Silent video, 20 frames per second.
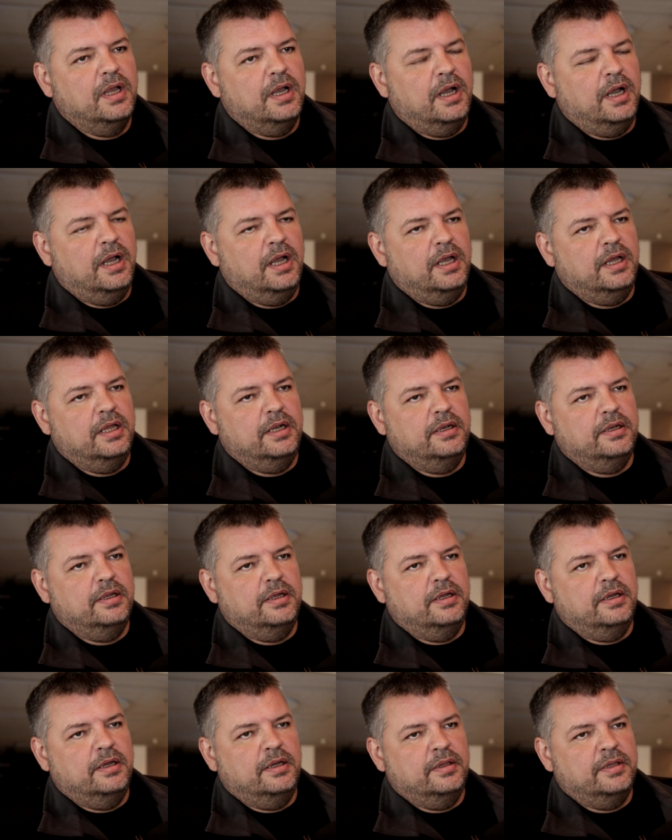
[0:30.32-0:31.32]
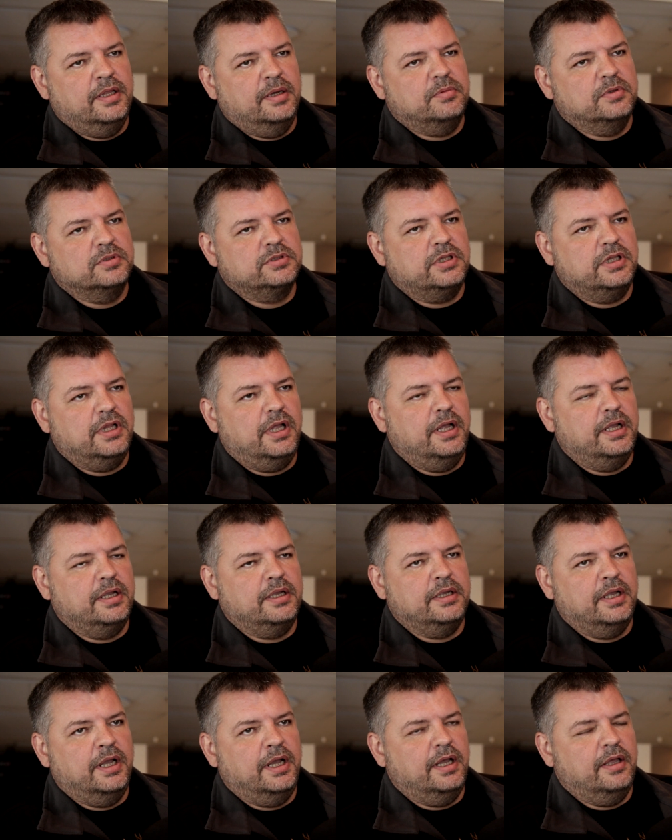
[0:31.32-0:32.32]
And uh, that was like,
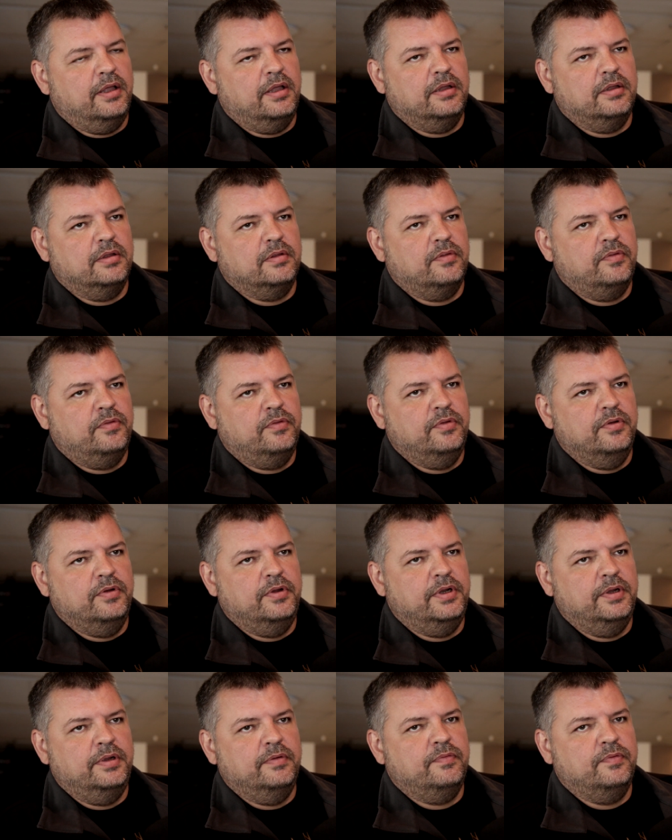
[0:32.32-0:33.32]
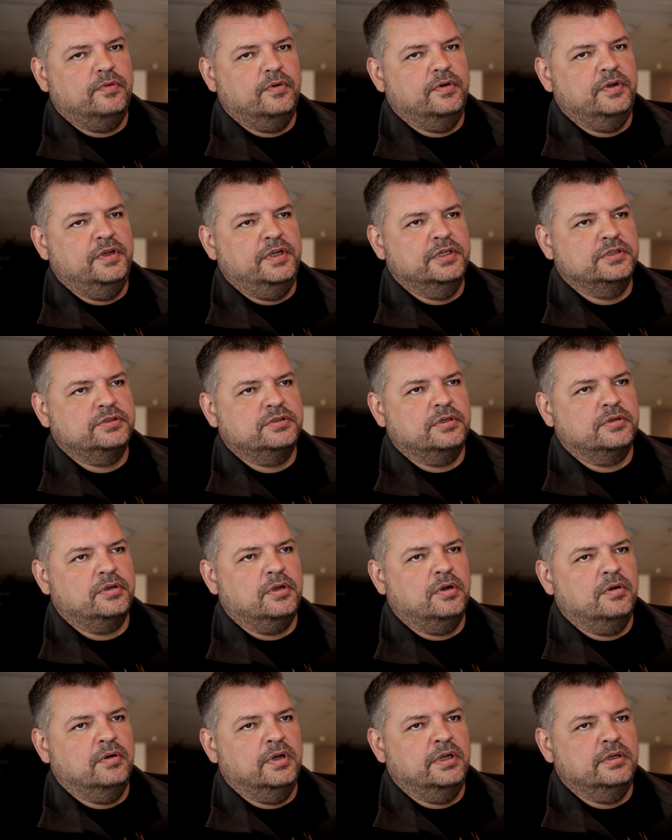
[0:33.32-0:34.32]
yeah, 30, 40 years
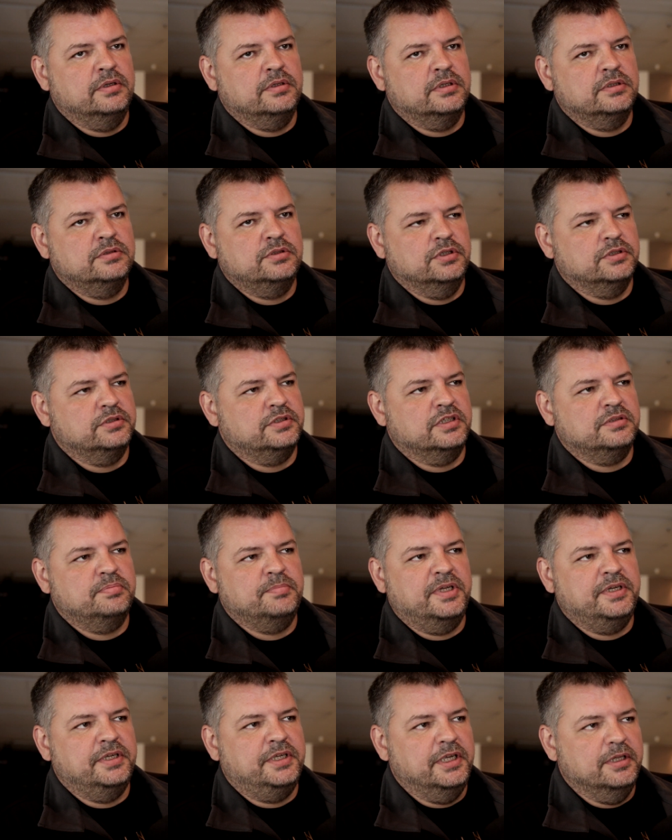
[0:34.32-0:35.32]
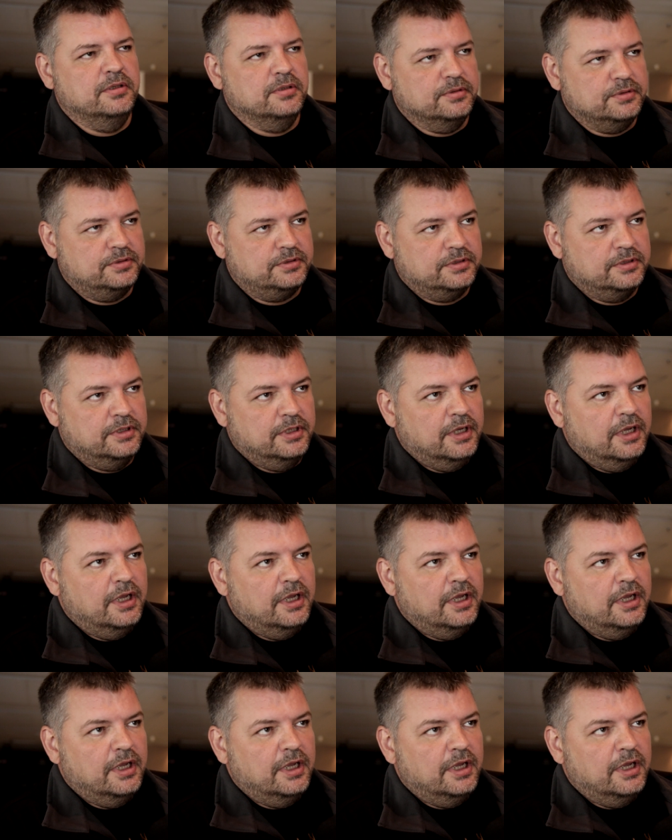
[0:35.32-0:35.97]
ago, and just as many kilos.